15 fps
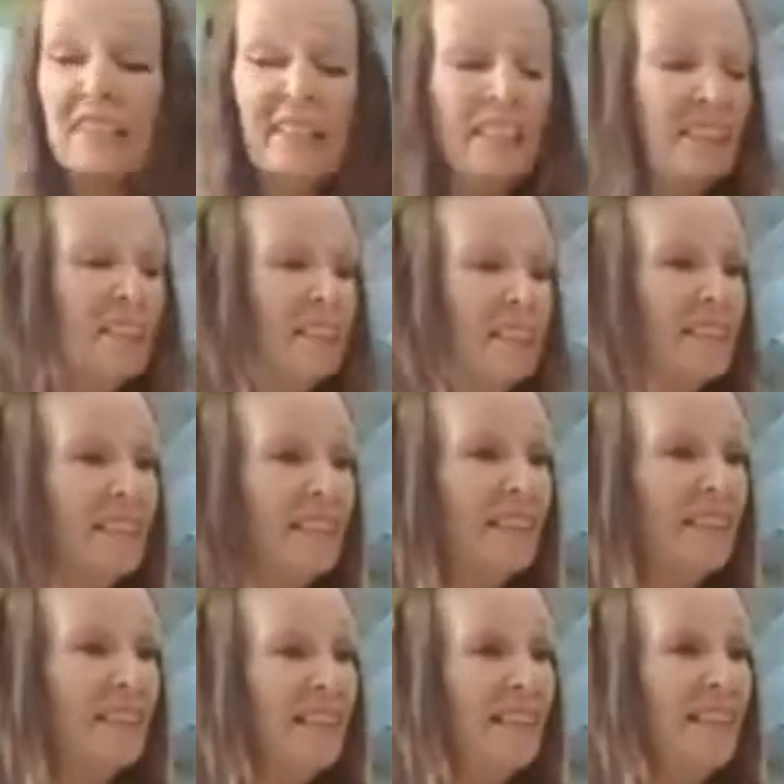legal
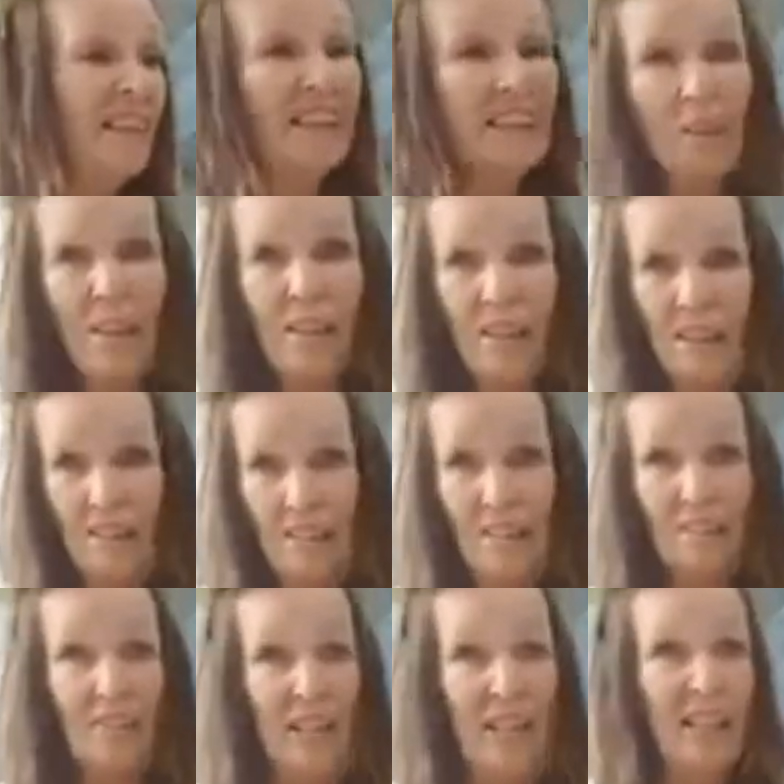in
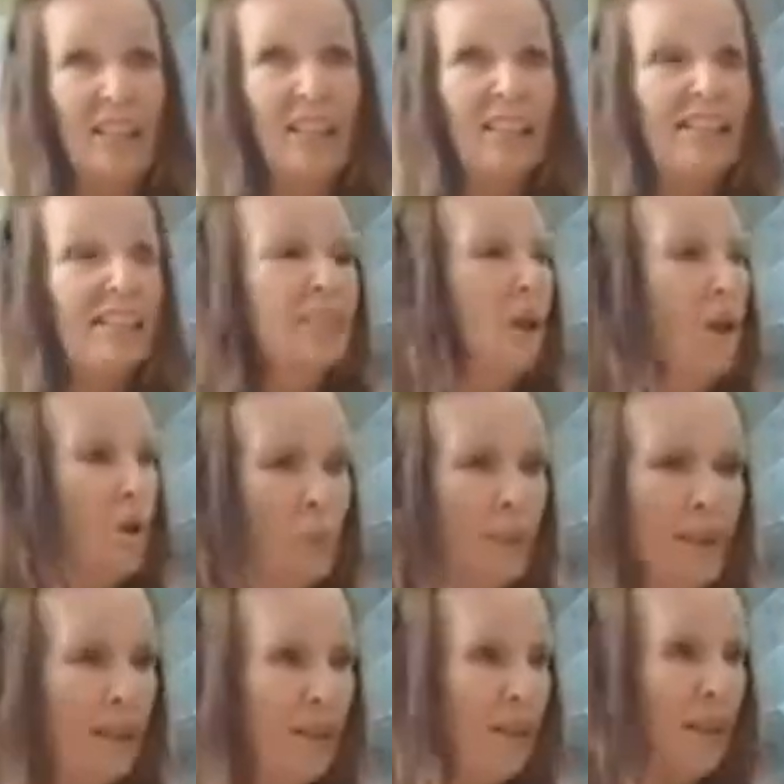Nevada to open
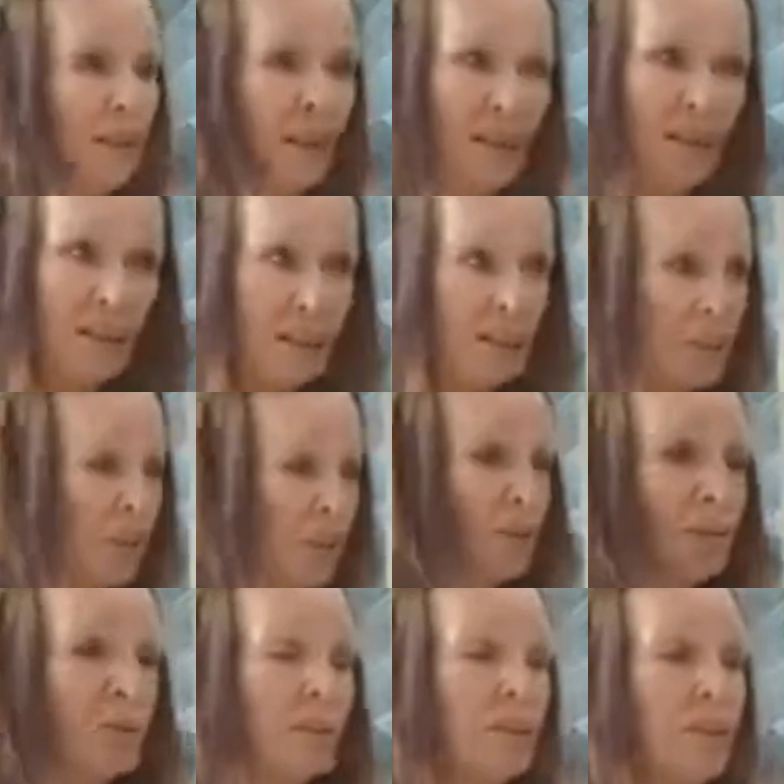carry long gun
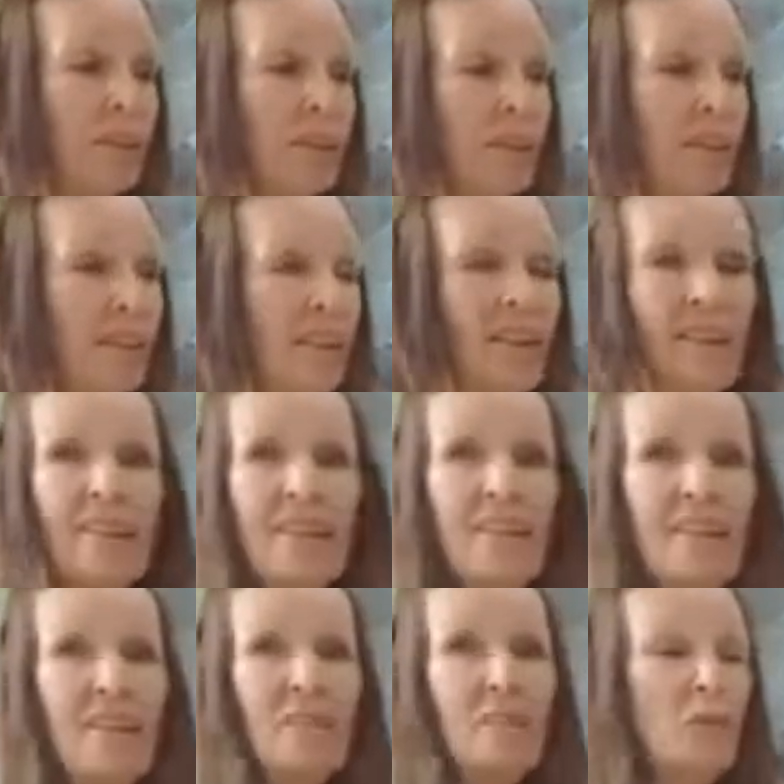too,
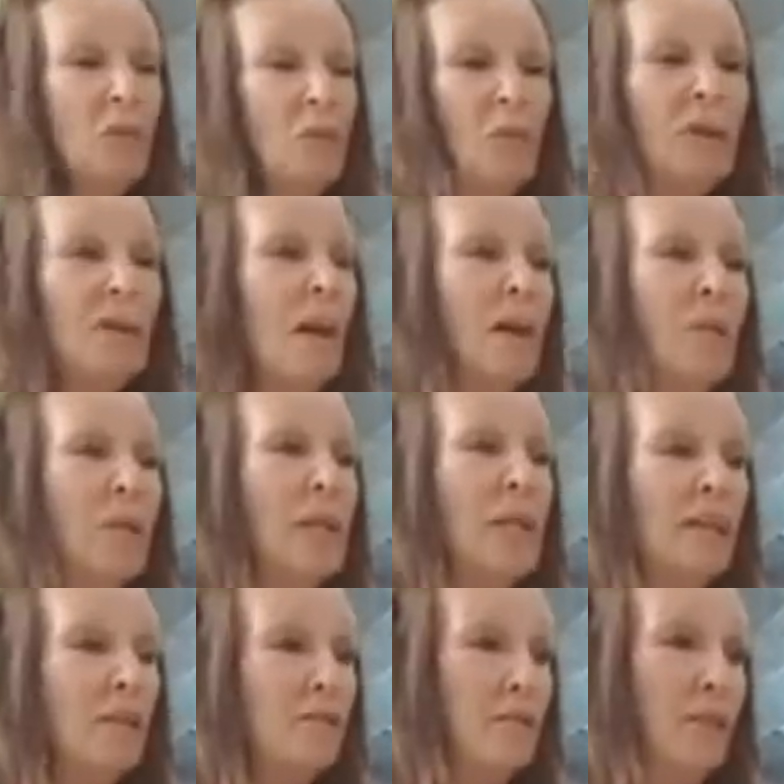then what are we
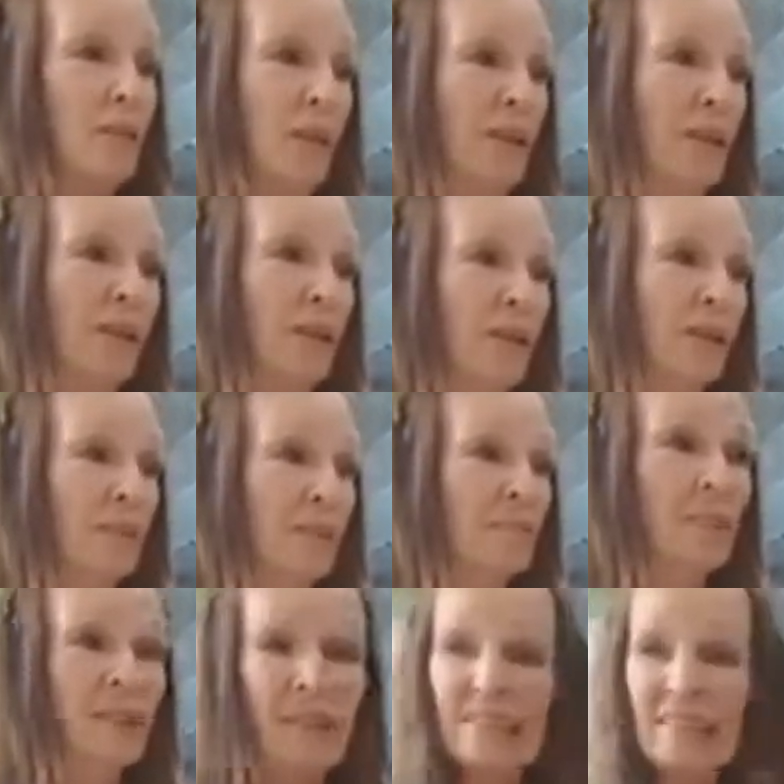here for?
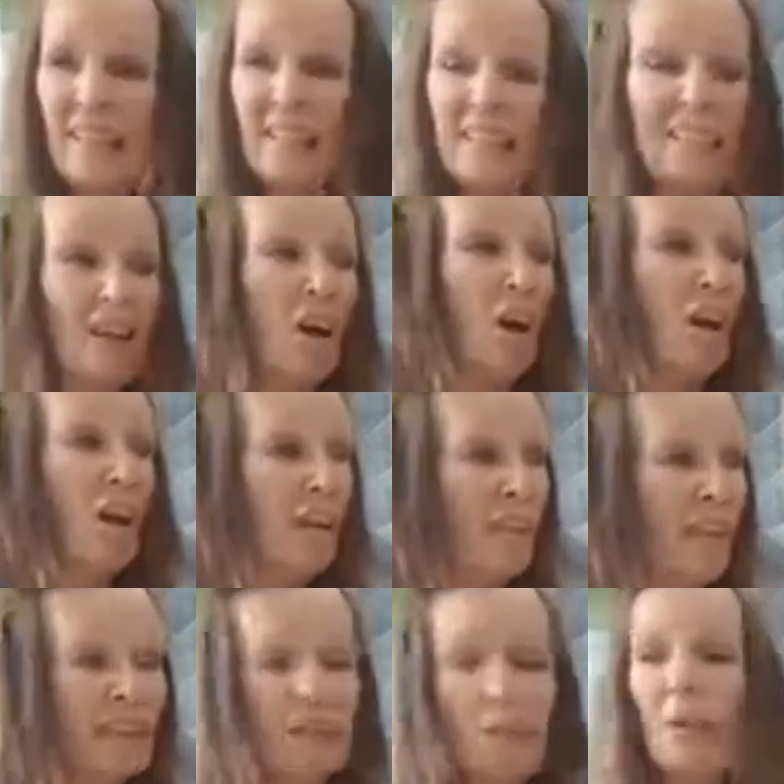Because that's
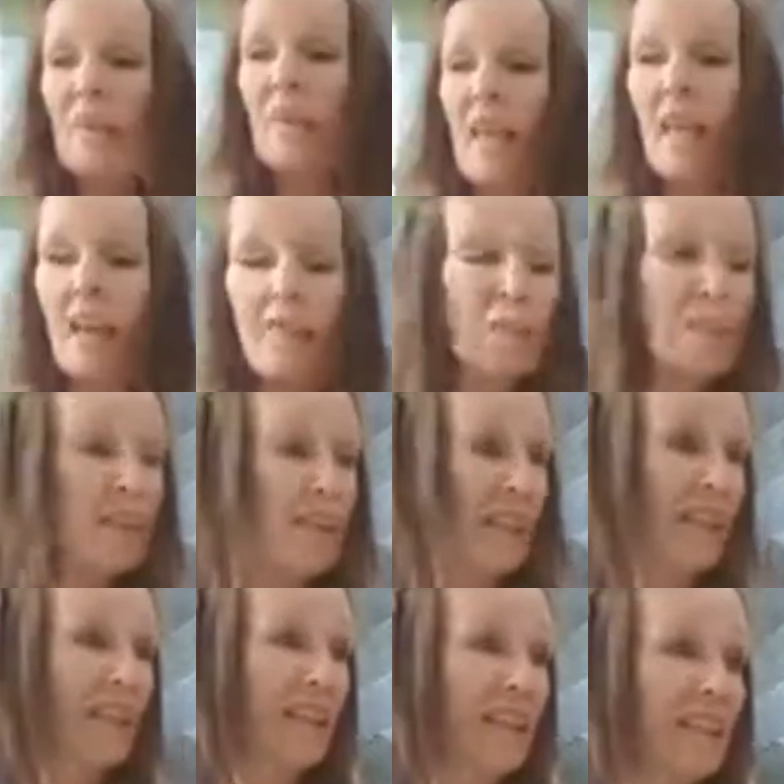that's what
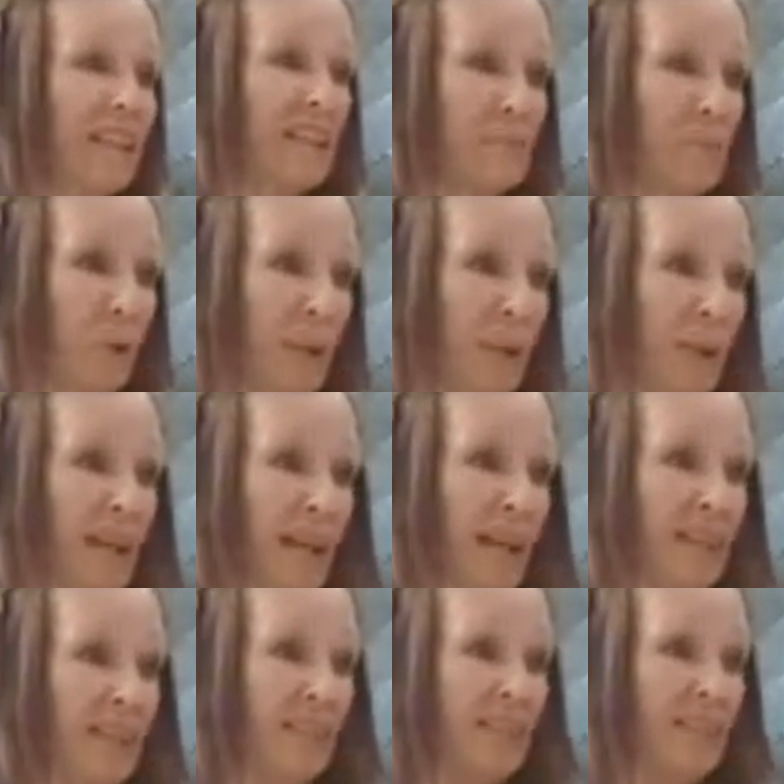everything is pointed at,
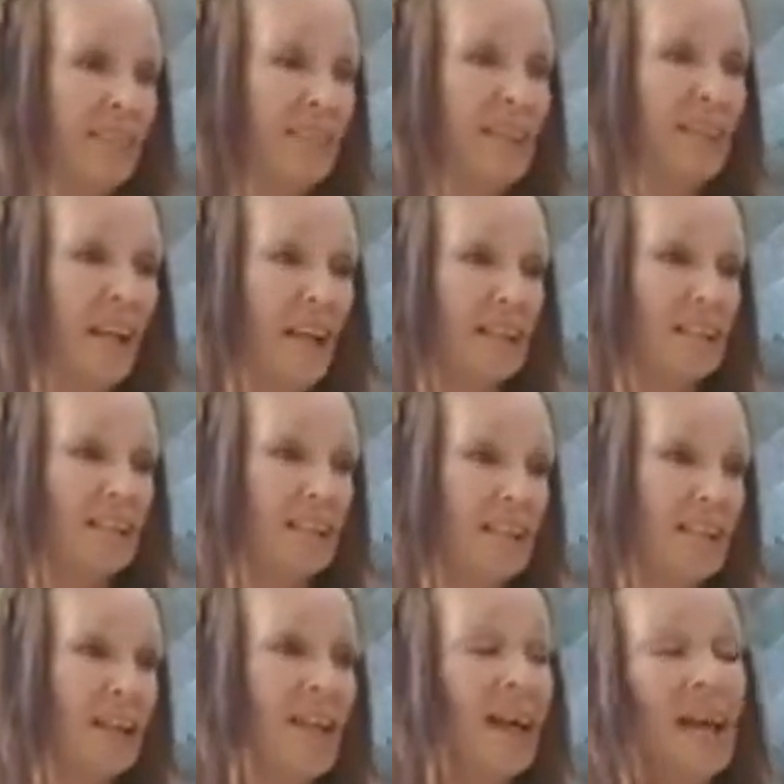the guns.
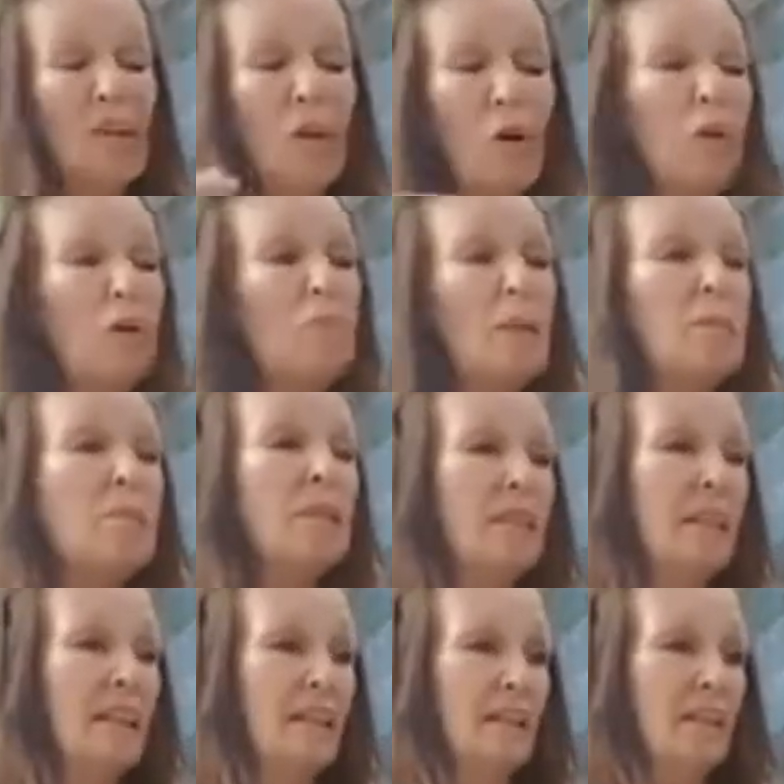And oh, it made me
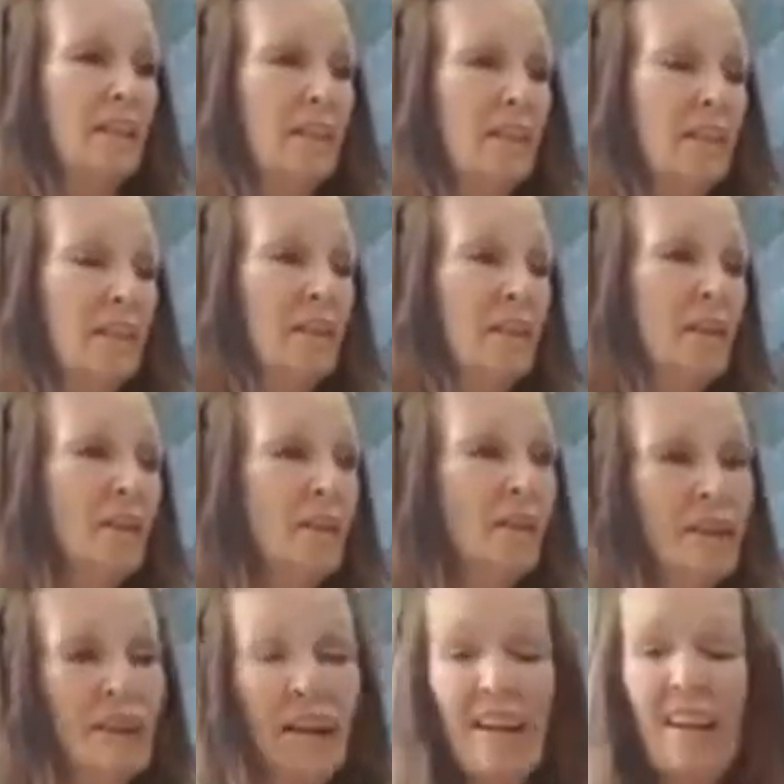scared.
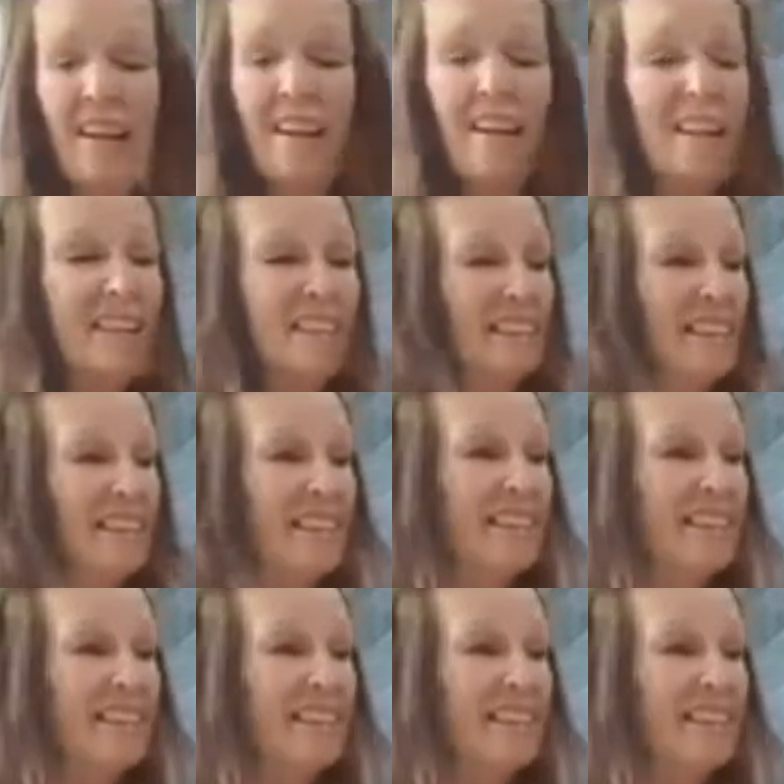And thought crimes,